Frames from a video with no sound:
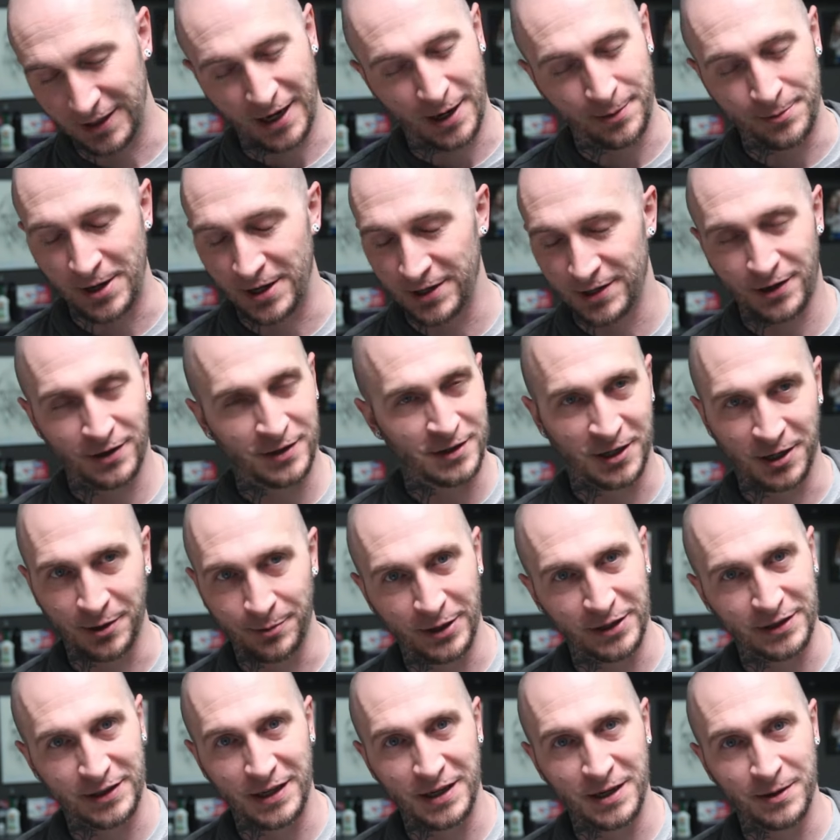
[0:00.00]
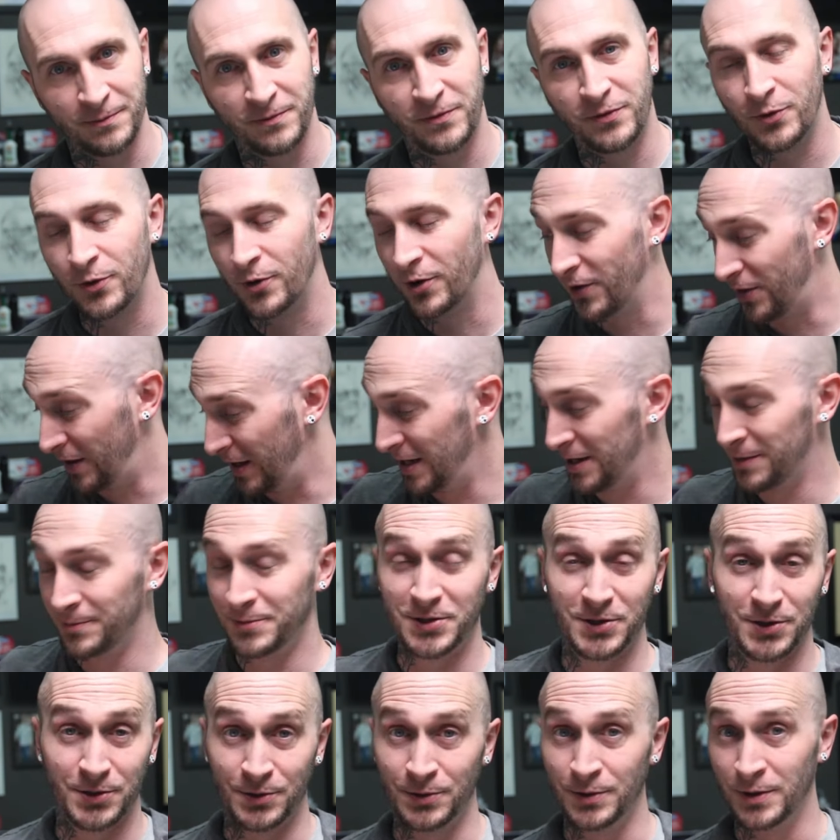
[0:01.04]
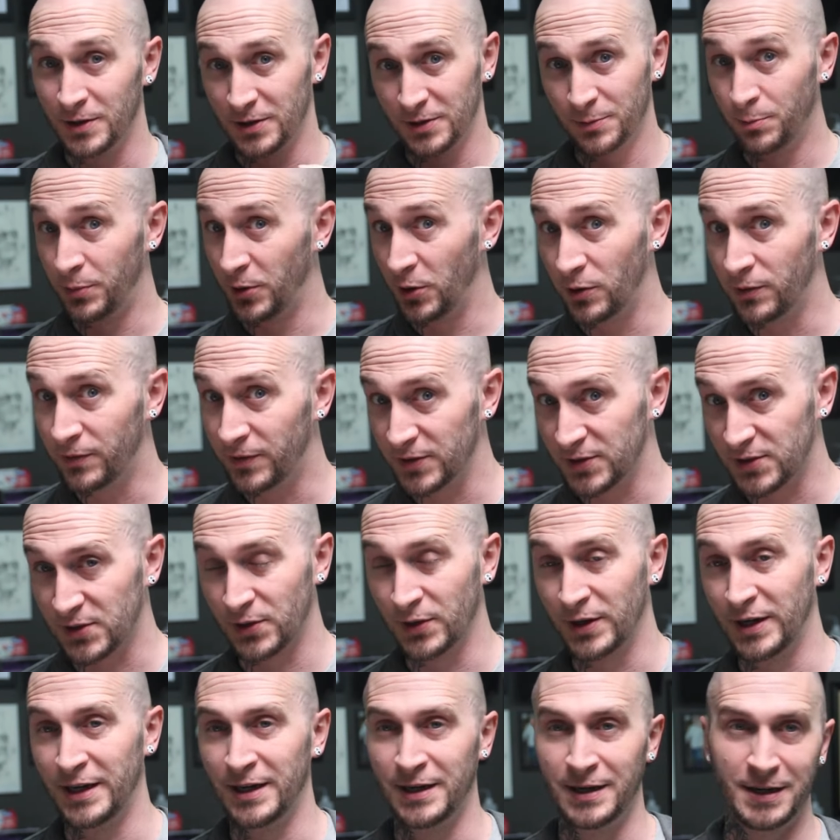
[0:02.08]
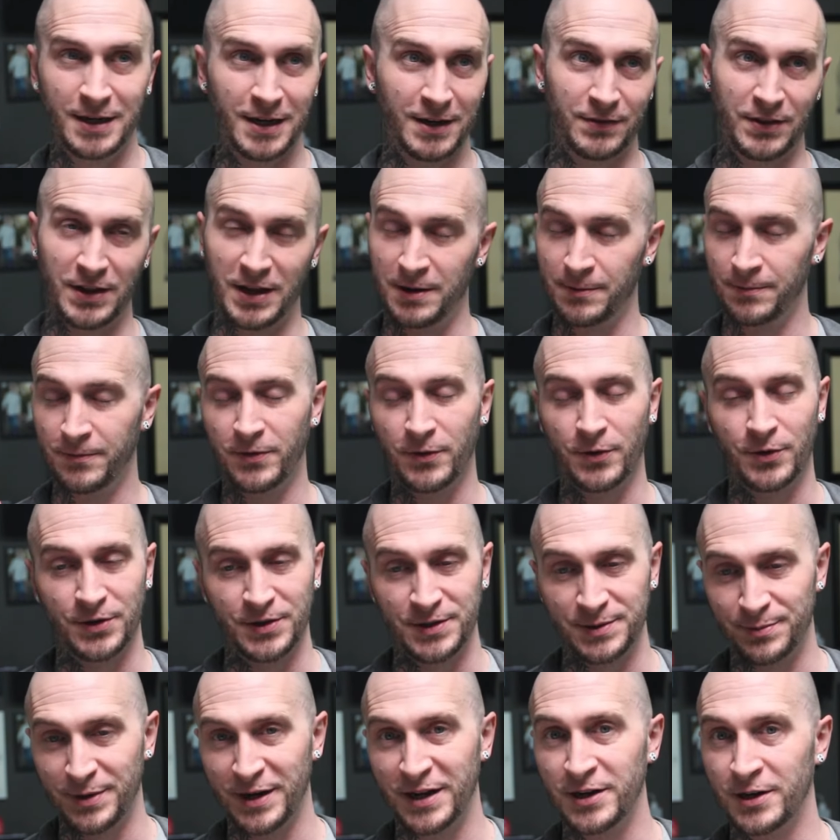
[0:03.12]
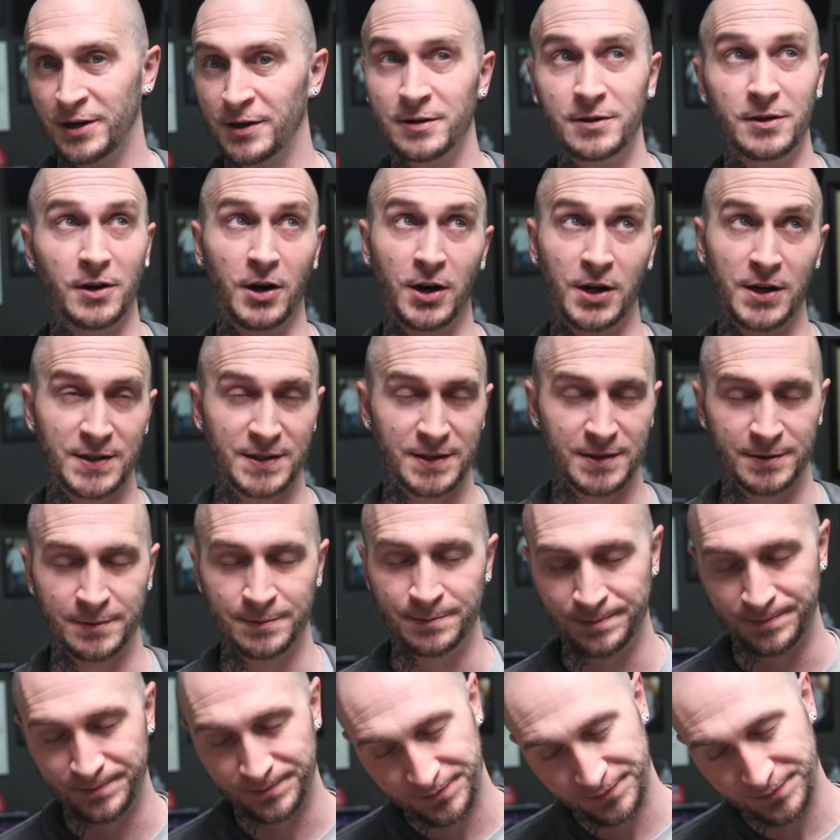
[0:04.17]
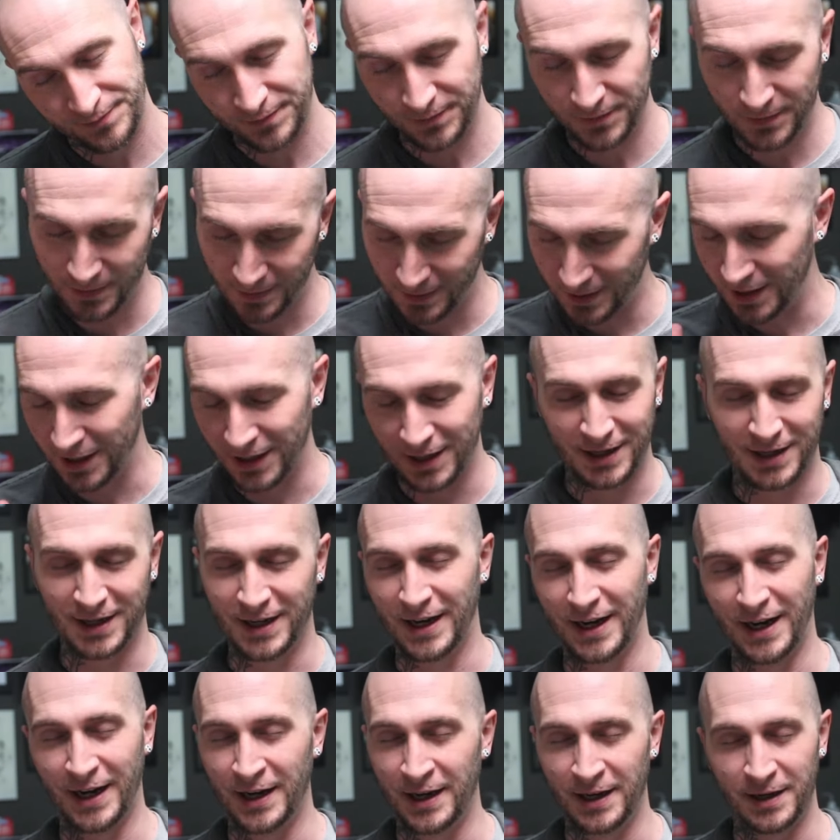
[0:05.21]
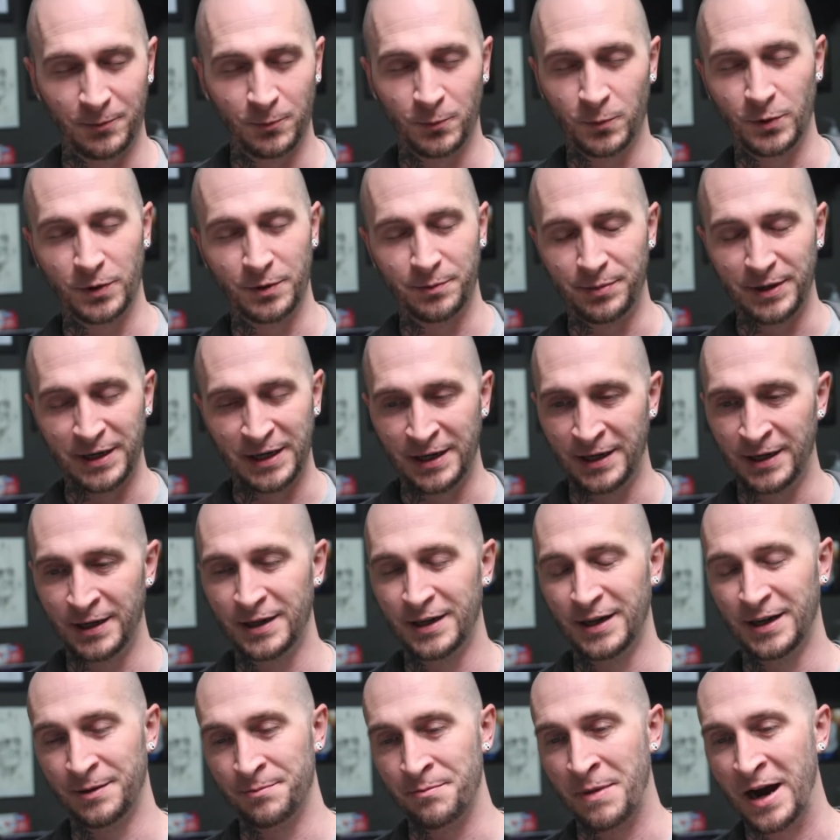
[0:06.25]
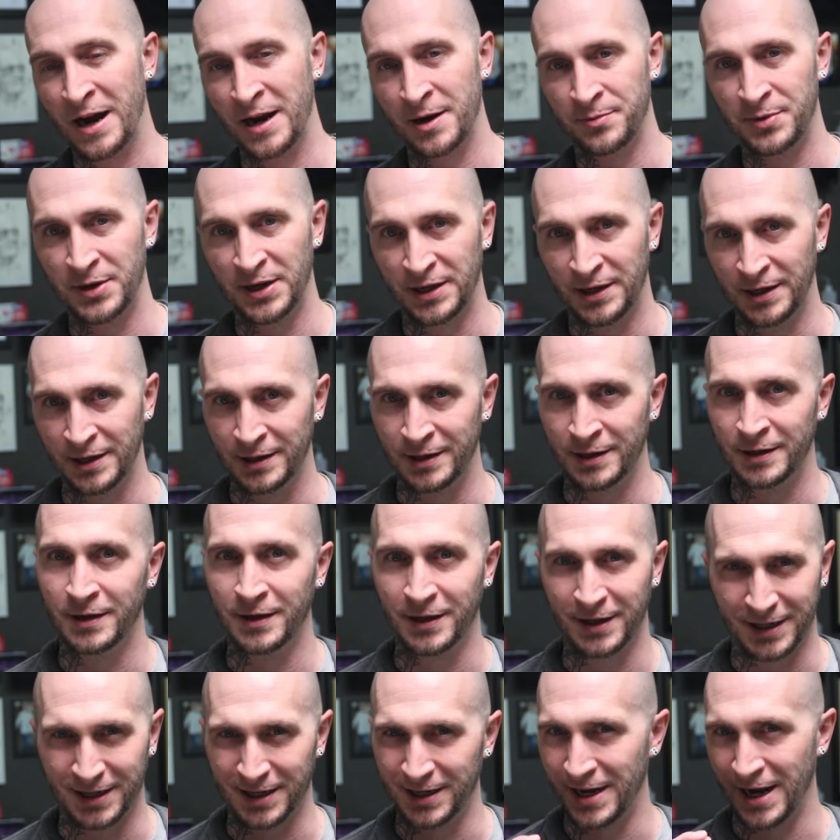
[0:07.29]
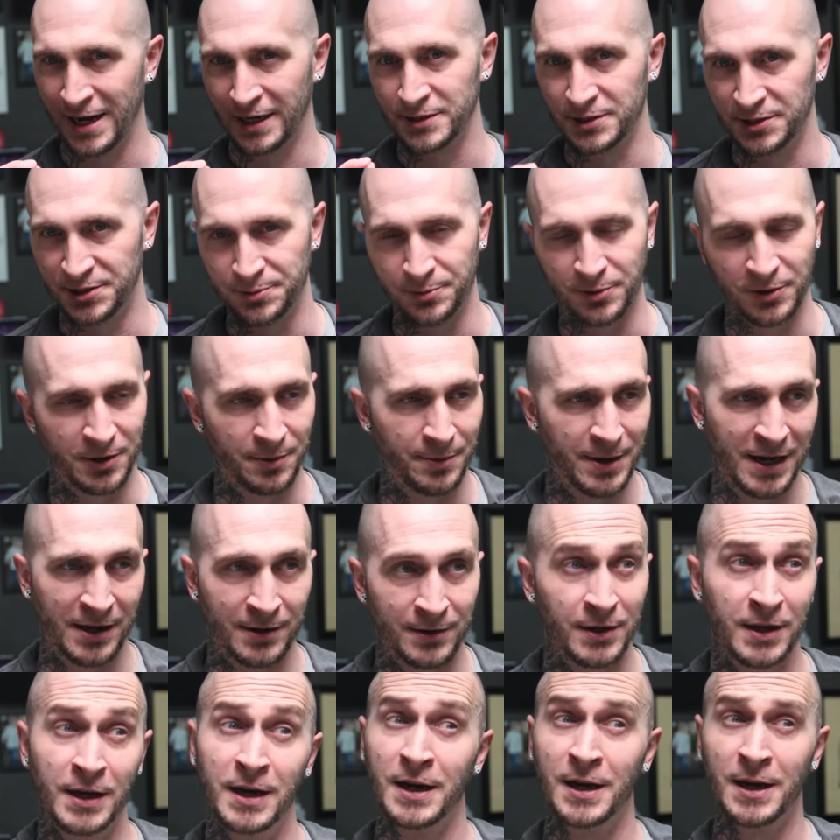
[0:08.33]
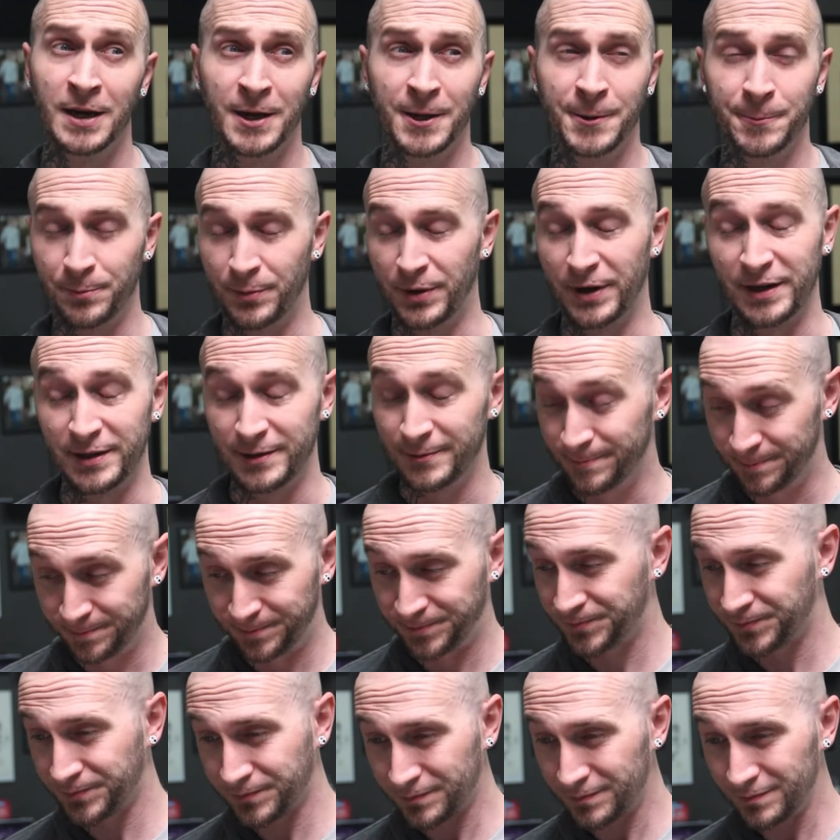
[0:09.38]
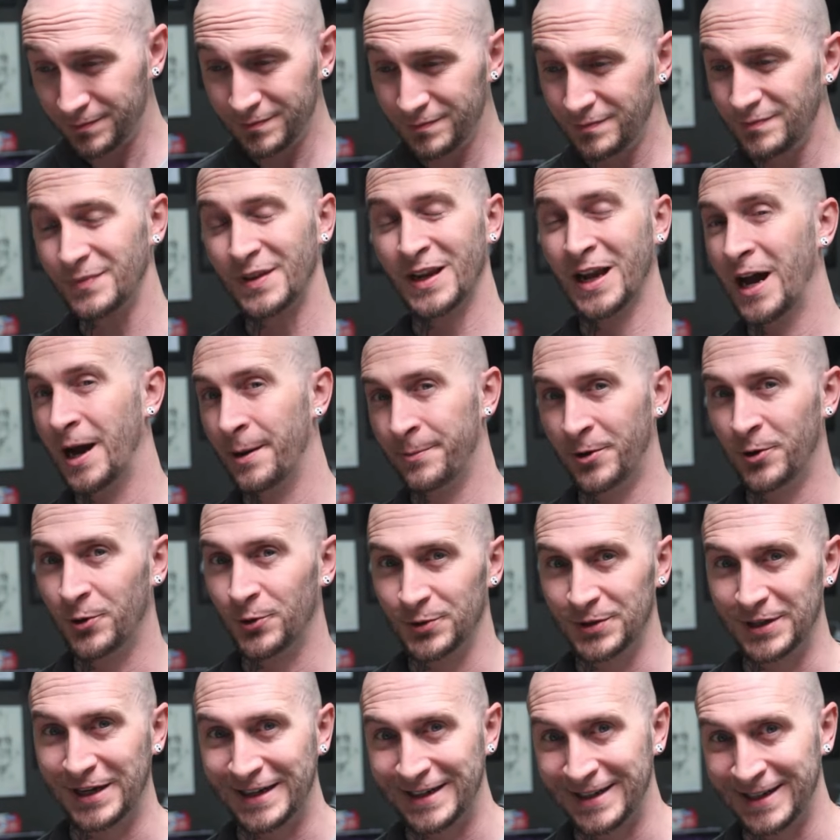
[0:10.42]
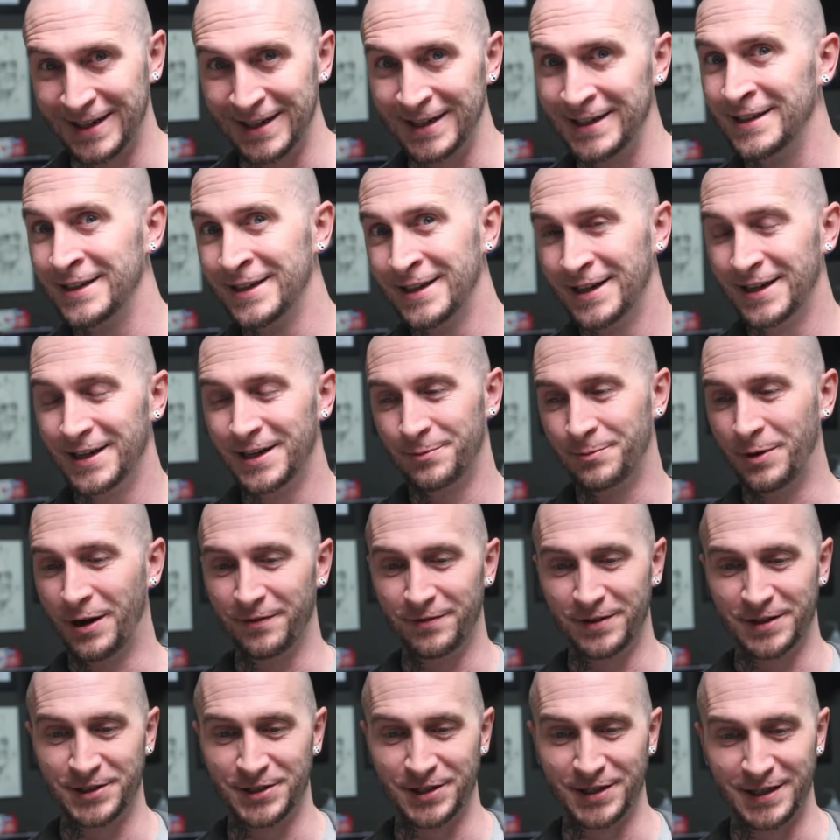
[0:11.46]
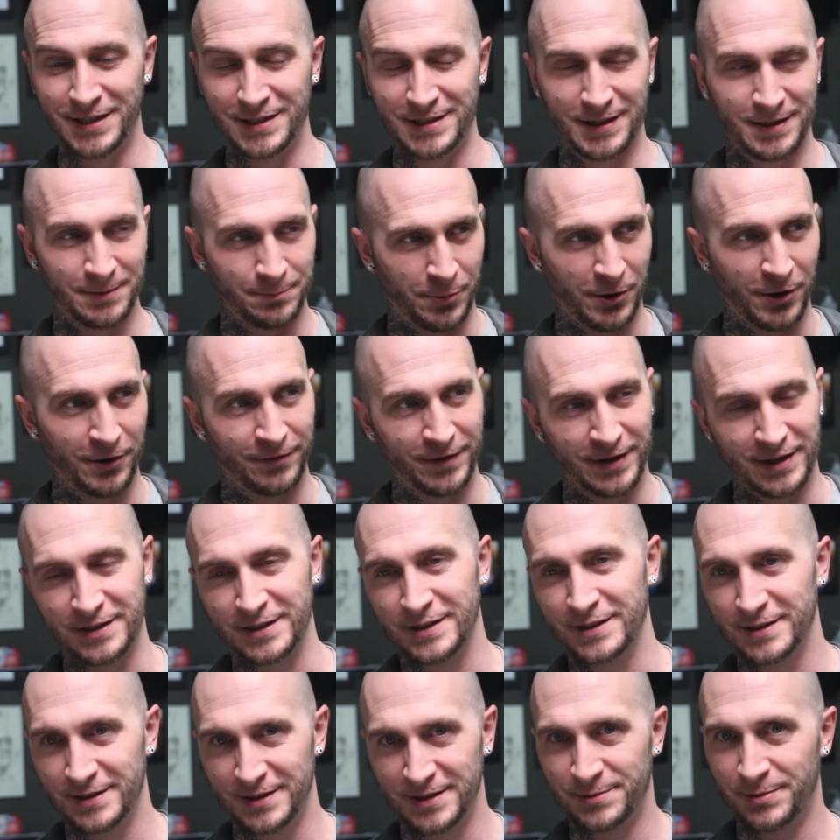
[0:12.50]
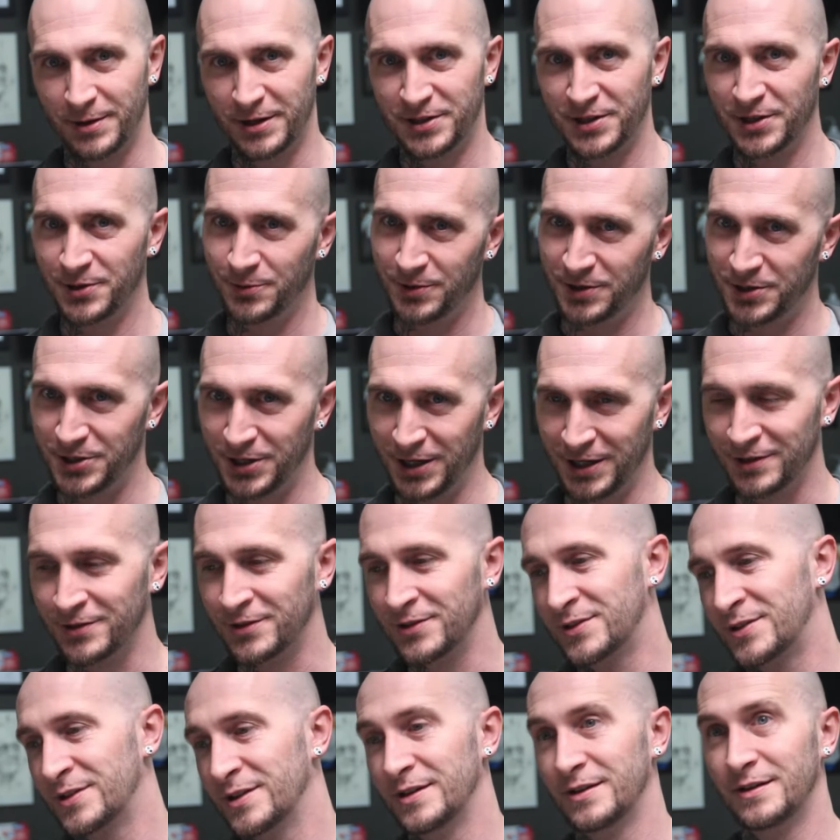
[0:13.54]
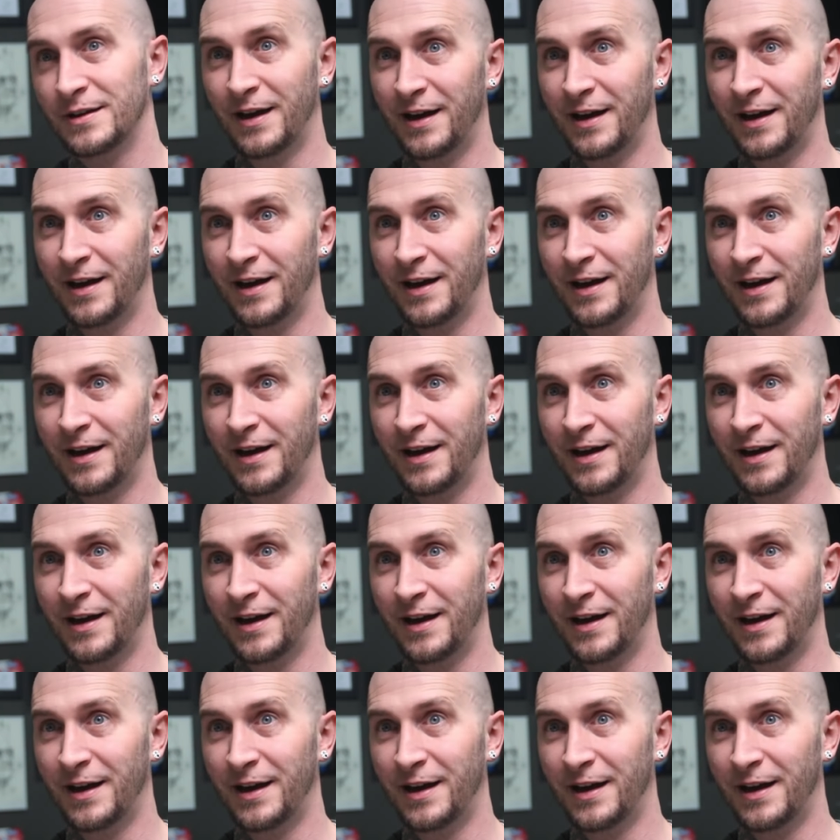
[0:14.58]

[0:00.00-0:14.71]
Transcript: I'm not talking about the M4, the M2, beautiful screen. If the M4 is better, awesome. It would be, in my opinion, like a negligible amount. But I'm an old guy and my vision isn't perfect, especially with shingles.